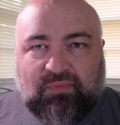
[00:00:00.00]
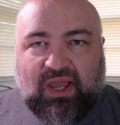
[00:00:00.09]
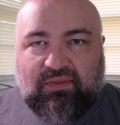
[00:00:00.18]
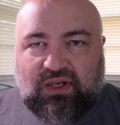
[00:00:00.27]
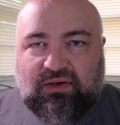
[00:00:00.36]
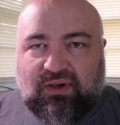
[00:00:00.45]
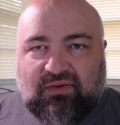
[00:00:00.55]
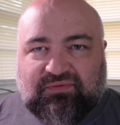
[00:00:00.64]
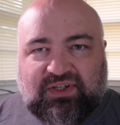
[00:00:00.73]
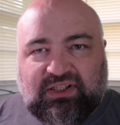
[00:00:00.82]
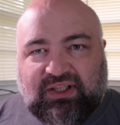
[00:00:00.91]
And then you have
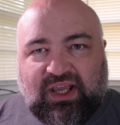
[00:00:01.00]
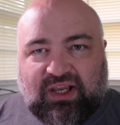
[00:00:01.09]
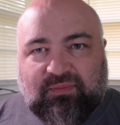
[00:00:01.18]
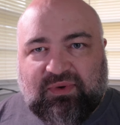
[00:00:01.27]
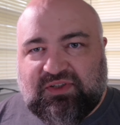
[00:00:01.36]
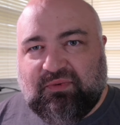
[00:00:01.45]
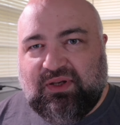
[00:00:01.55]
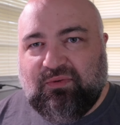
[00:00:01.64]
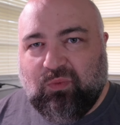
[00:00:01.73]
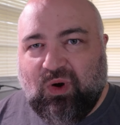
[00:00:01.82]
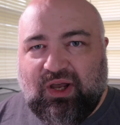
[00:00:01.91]
to click
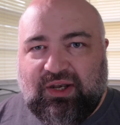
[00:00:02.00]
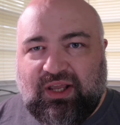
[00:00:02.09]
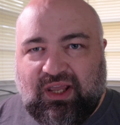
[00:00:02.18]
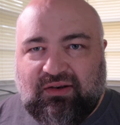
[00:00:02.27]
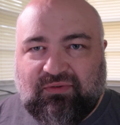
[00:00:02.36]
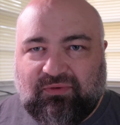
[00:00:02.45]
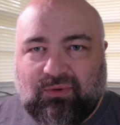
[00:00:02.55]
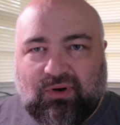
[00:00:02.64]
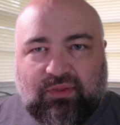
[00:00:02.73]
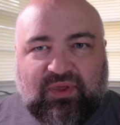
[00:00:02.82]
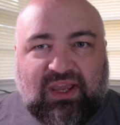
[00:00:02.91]
between one and
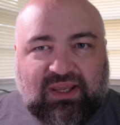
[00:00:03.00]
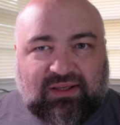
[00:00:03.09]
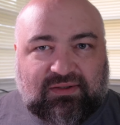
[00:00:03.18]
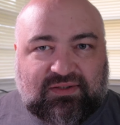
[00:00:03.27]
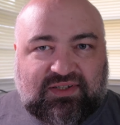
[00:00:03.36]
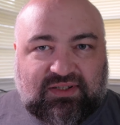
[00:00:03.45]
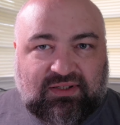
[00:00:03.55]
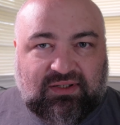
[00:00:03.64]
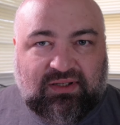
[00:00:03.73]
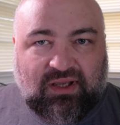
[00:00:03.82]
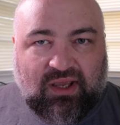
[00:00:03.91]
four things
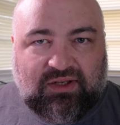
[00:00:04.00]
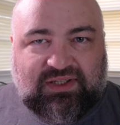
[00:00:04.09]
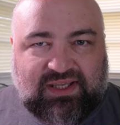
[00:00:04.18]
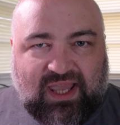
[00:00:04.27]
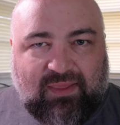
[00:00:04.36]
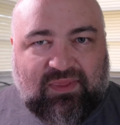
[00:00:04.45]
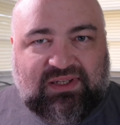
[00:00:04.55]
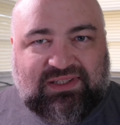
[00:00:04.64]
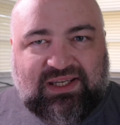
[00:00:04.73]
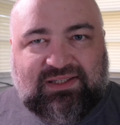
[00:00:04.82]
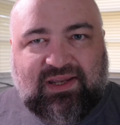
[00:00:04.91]
to get the
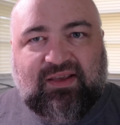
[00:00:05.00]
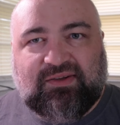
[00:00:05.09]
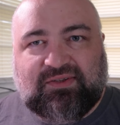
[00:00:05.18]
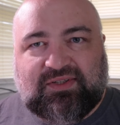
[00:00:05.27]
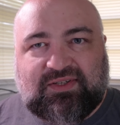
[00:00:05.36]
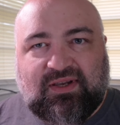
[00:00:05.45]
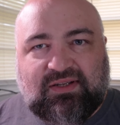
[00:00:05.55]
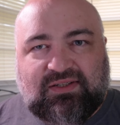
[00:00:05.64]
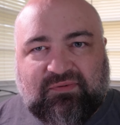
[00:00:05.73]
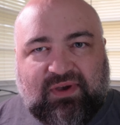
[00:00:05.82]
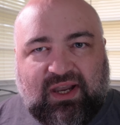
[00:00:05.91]
details,
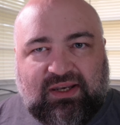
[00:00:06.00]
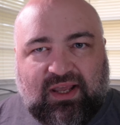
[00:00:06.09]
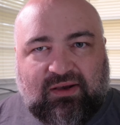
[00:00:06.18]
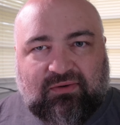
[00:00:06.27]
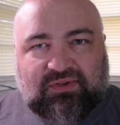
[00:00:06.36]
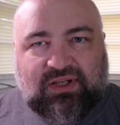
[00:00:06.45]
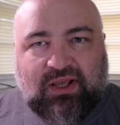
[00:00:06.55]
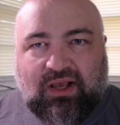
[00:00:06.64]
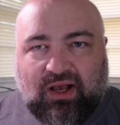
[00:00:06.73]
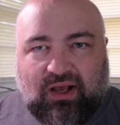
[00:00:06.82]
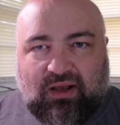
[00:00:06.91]
to find out
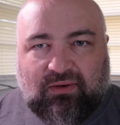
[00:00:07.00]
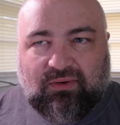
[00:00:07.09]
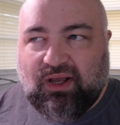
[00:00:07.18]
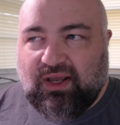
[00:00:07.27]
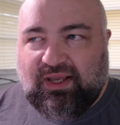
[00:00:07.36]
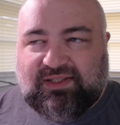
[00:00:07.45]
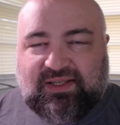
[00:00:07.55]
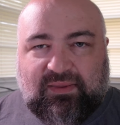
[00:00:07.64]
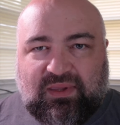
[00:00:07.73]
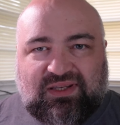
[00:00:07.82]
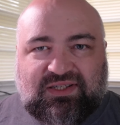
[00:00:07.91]
oh, it's
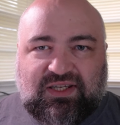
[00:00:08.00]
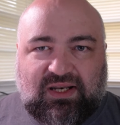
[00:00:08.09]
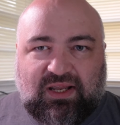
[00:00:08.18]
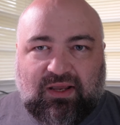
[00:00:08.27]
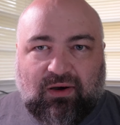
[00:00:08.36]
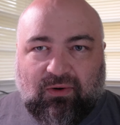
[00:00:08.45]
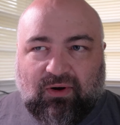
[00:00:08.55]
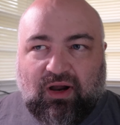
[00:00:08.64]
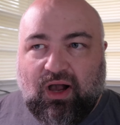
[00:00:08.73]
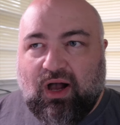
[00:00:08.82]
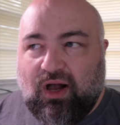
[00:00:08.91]
in this city, or
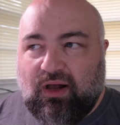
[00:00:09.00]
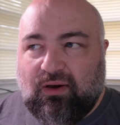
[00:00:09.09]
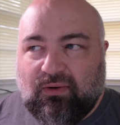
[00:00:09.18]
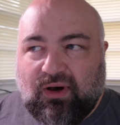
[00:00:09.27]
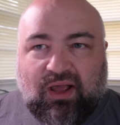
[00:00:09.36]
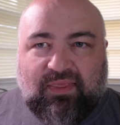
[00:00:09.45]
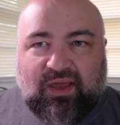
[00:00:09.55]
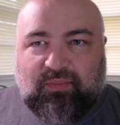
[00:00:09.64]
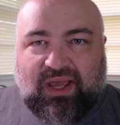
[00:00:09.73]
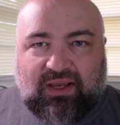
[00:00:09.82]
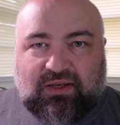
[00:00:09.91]
oh, that
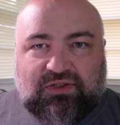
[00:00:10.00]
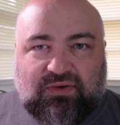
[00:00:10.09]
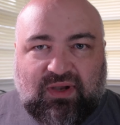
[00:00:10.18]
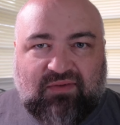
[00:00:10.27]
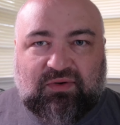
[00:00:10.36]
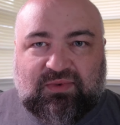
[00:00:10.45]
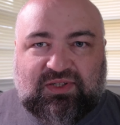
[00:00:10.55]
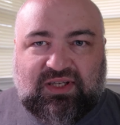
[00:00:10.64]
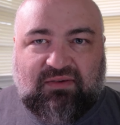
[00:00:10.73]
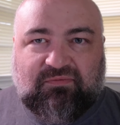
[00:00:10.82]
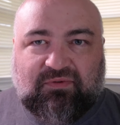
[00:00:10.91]
package you haven't
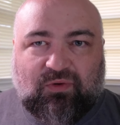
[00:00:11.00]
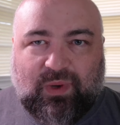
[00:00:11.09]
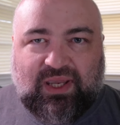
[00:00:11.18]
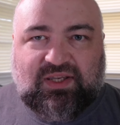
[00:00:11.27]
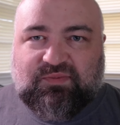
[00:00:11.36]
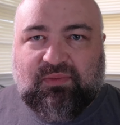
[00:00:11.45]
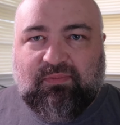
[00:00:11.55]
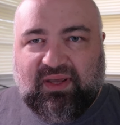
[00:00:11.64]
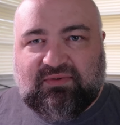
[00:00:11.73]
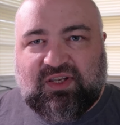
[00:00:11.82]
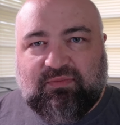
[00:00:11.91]
received for a week has been
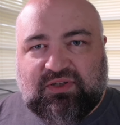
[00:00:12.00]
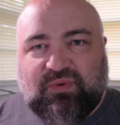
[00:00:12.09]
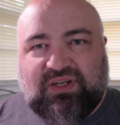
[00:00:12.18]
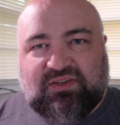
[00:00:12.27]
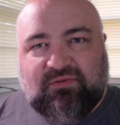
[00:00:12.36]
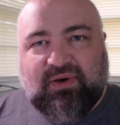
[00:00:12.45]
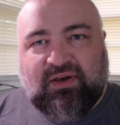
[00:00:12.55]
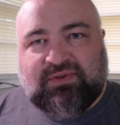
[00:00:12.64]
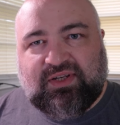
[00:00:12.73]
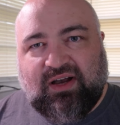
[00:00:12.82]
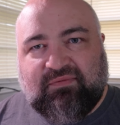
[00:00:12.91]
bouncing between two
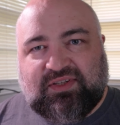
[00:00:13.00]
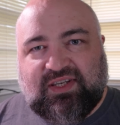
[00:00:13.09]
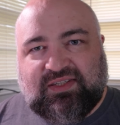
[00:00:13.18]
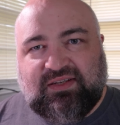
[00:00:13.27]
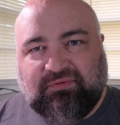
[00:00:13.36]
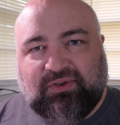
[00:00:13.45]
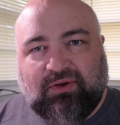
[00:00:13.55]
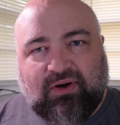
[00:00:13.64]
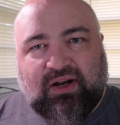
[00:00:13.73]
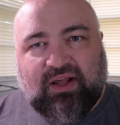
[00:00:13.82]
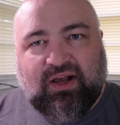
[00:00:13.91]
post offices in
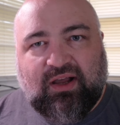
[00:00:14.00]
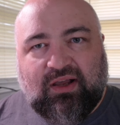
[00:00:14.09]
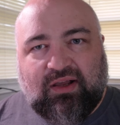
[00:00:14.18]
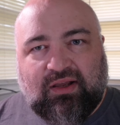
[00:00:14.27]
Florida